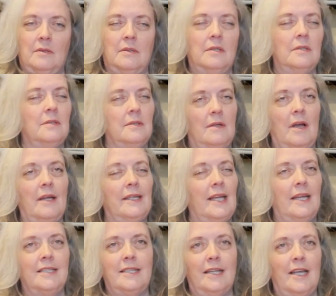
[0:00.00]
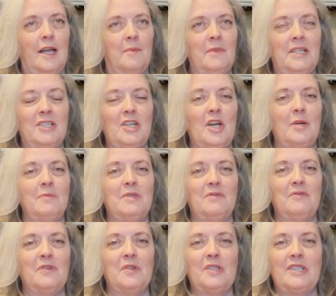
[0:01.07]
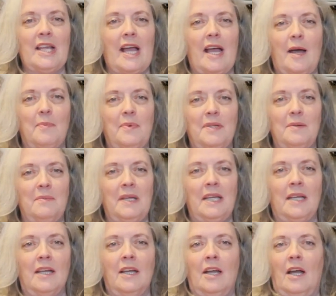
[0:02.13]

Because I can't tell you how many times at first that happened to me.